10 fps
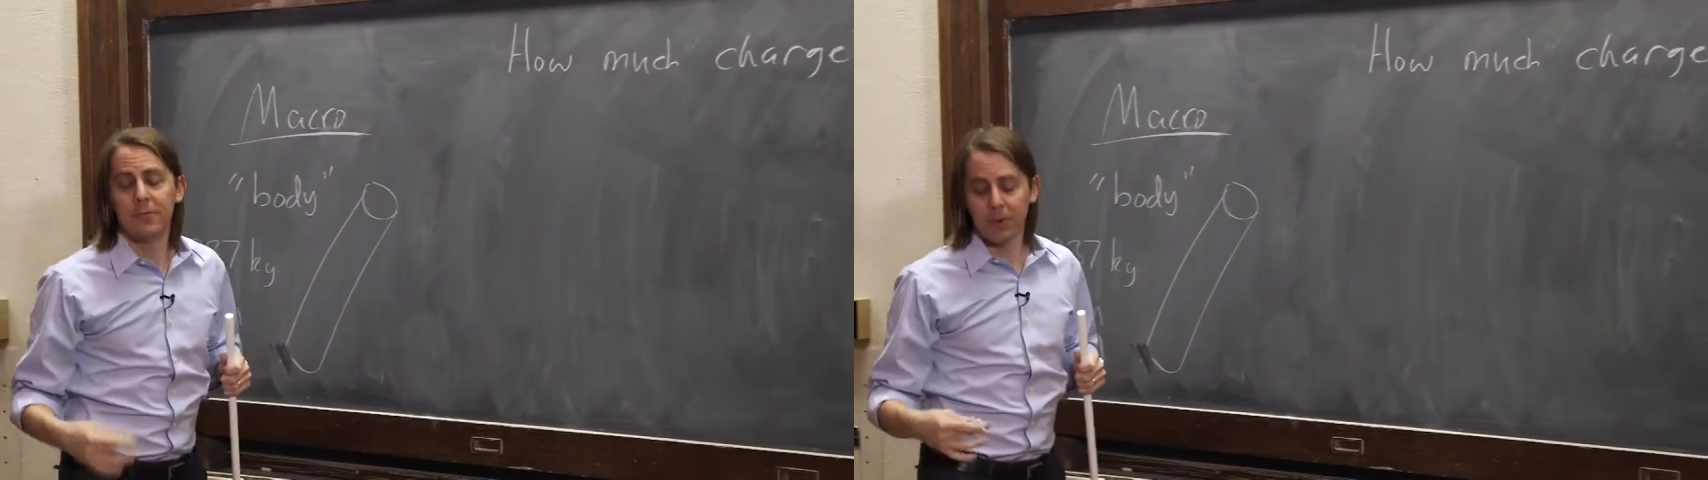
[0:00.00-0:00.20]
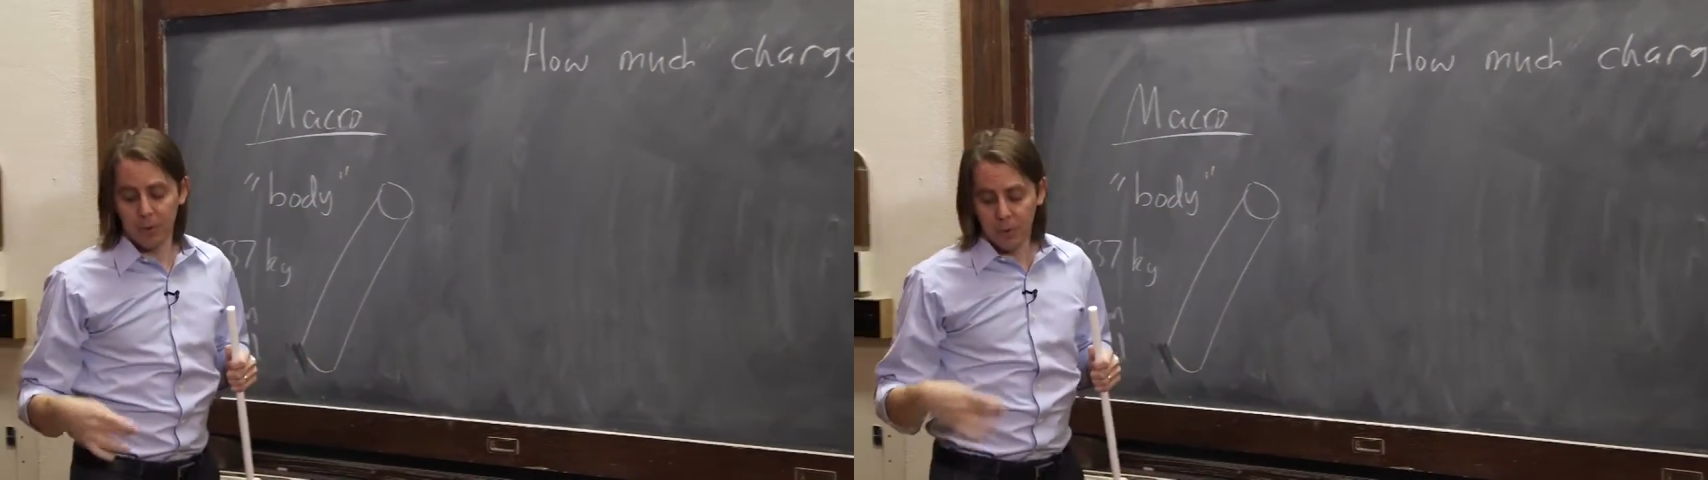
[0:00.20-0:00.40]

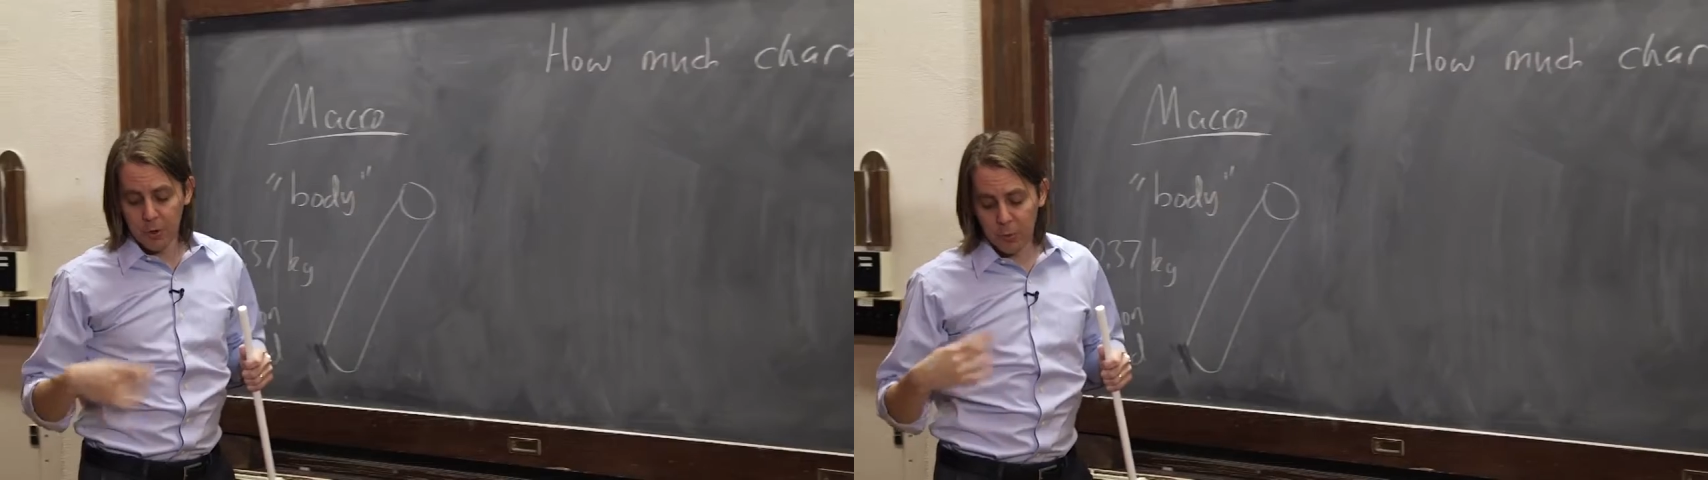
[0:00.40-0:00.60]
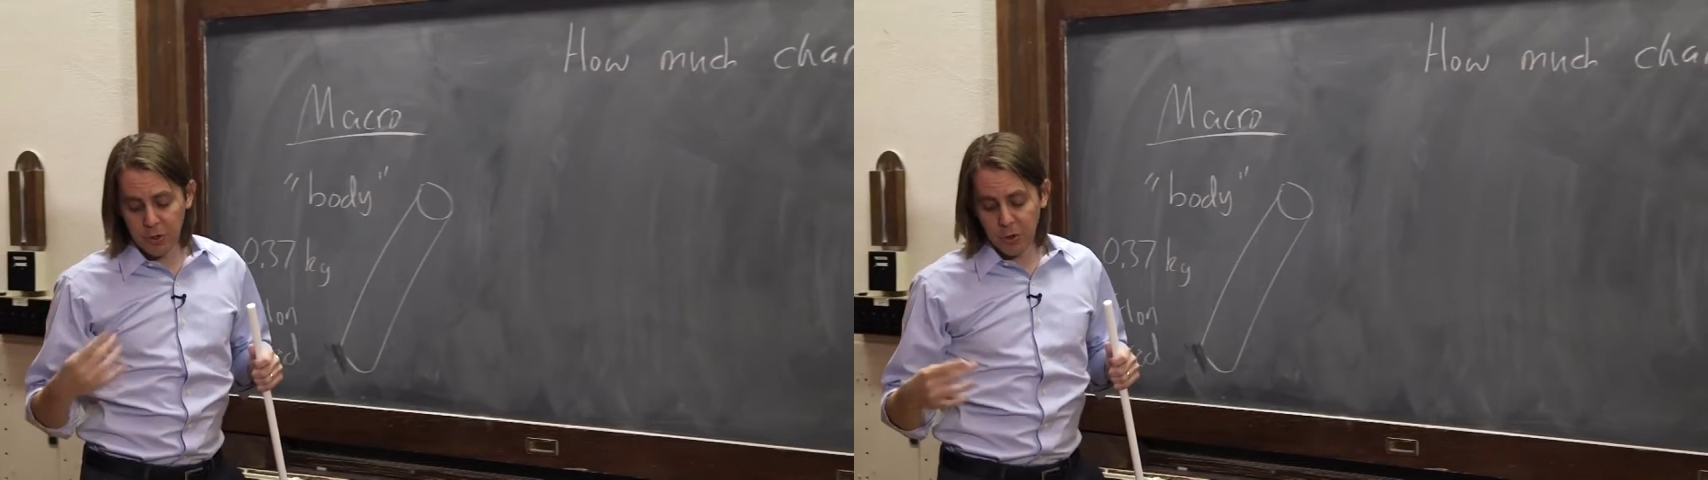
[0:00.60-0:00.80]
from
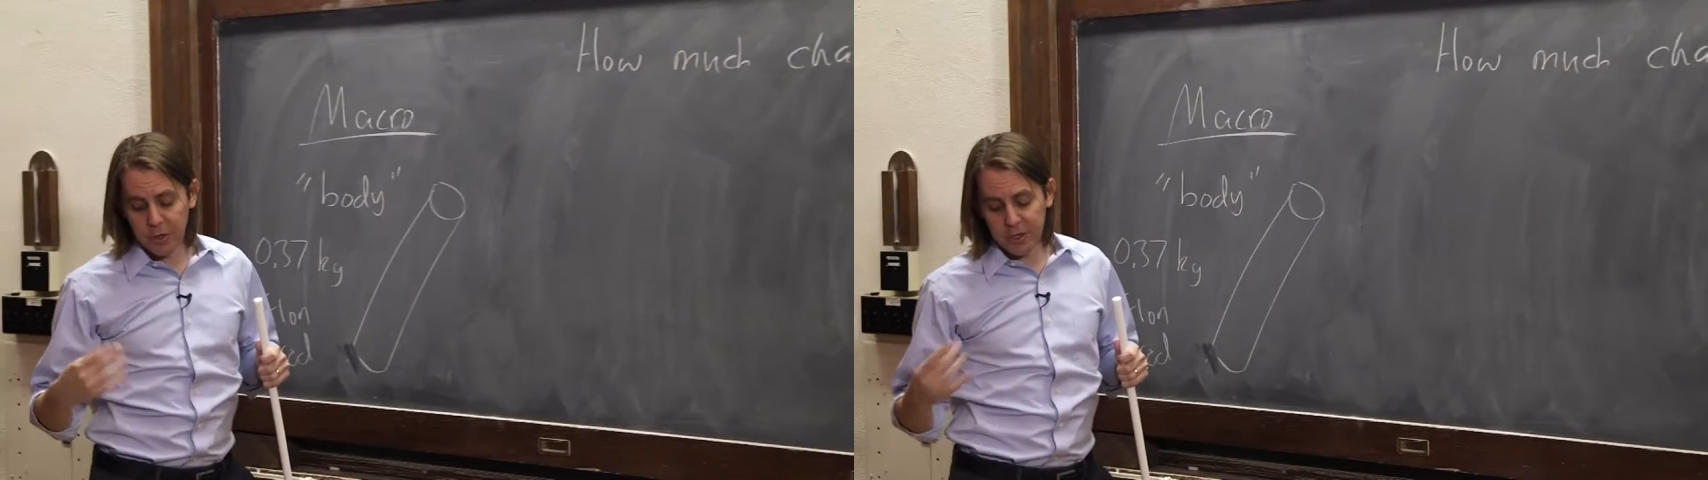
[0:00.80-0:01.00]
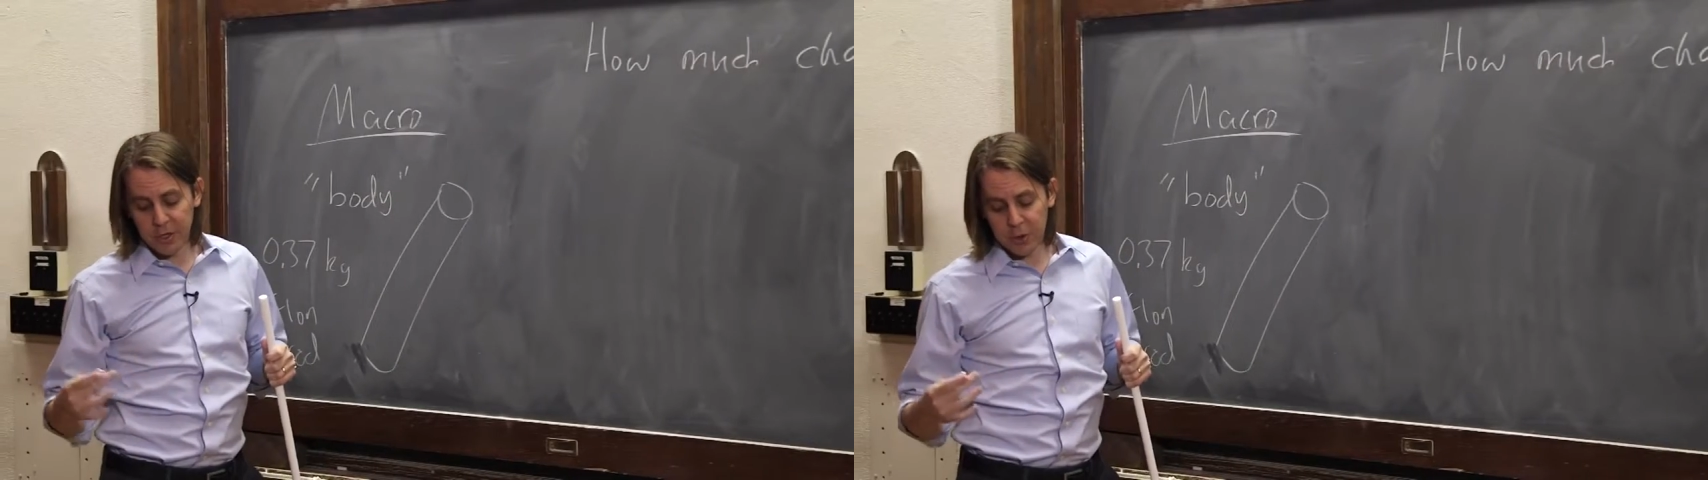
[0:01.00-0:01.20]
what you
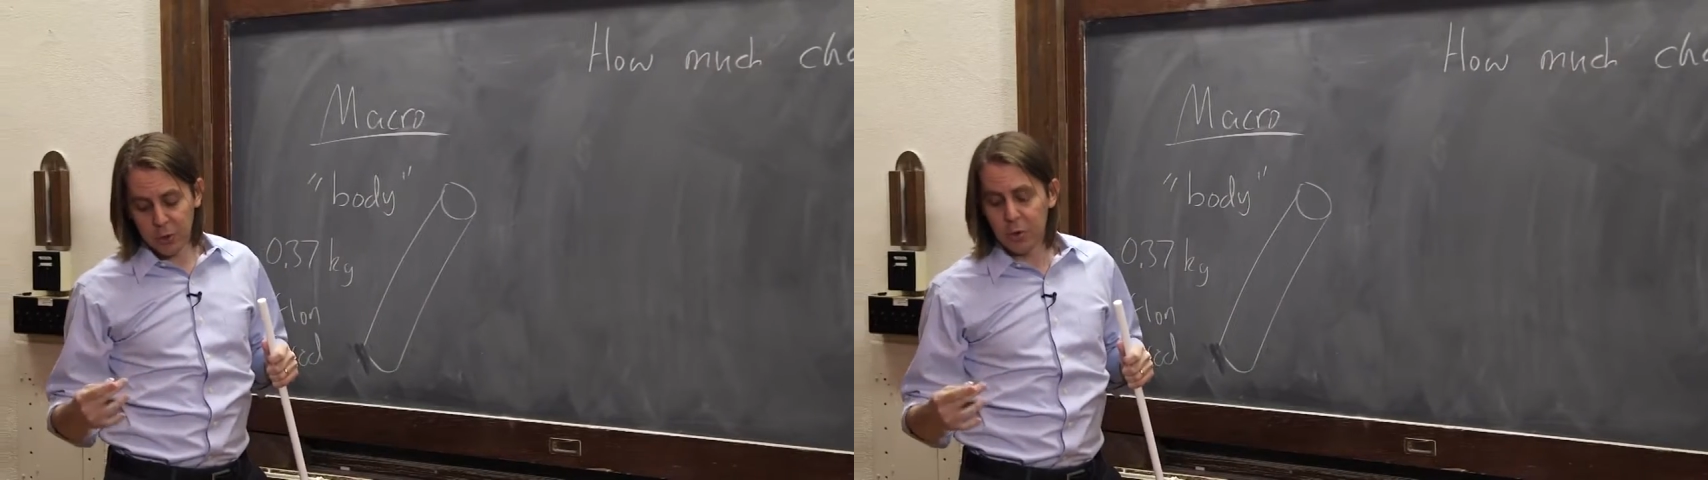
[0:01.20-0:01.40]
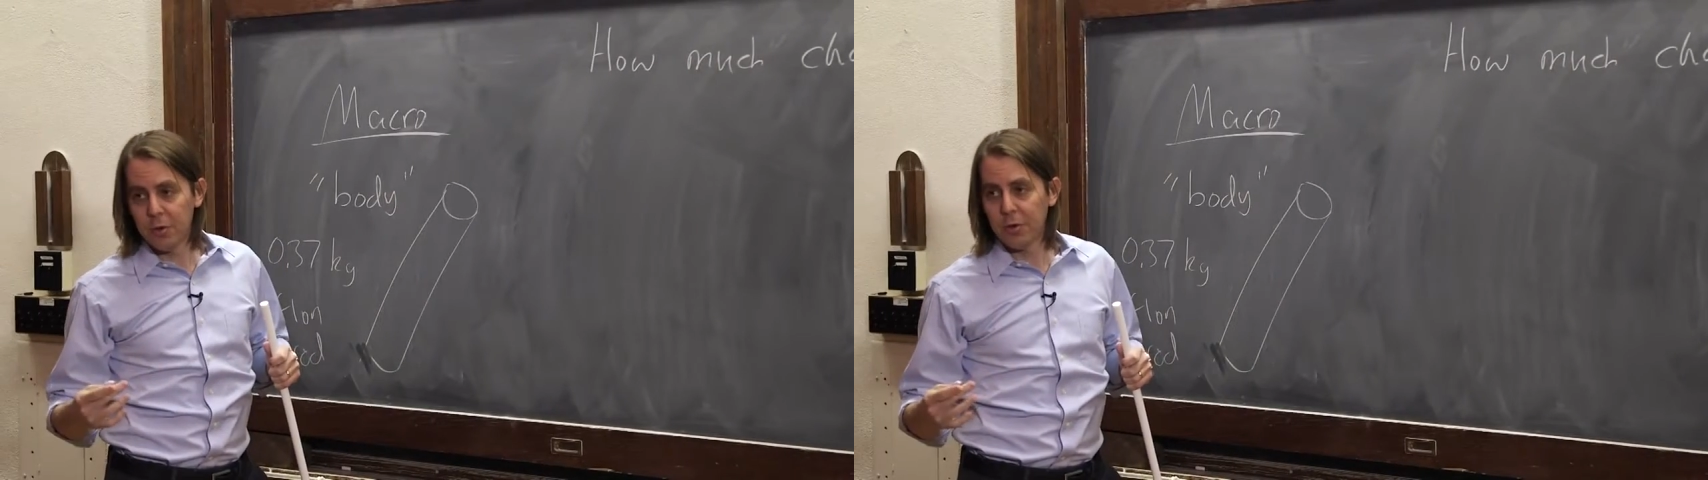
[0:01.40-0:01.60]
already
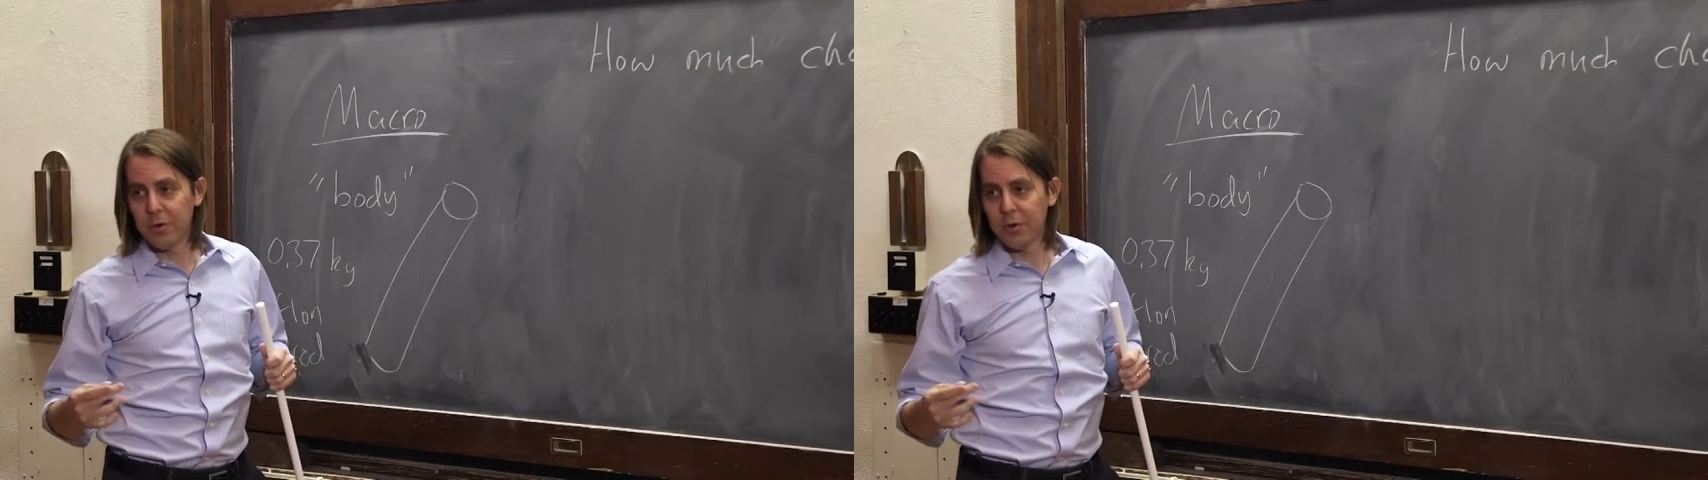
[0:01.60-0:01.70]
know